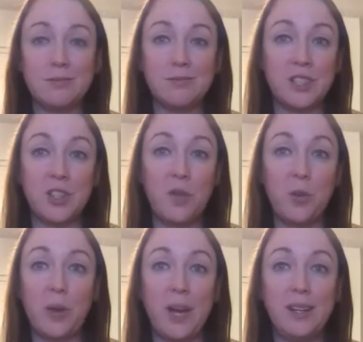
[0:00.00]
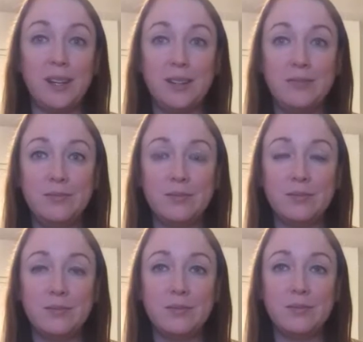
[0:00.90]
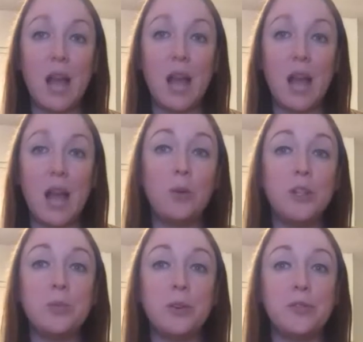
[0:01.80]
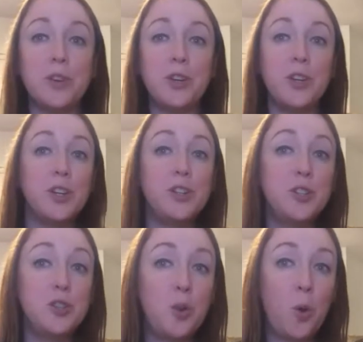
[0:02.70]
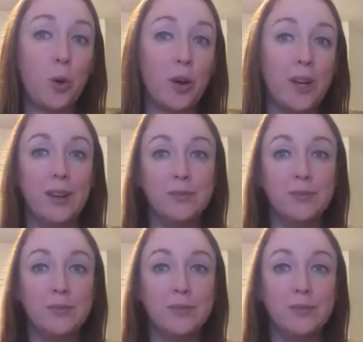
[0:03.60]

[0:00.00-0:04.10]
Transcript: It's overrated. I always preferred a good story.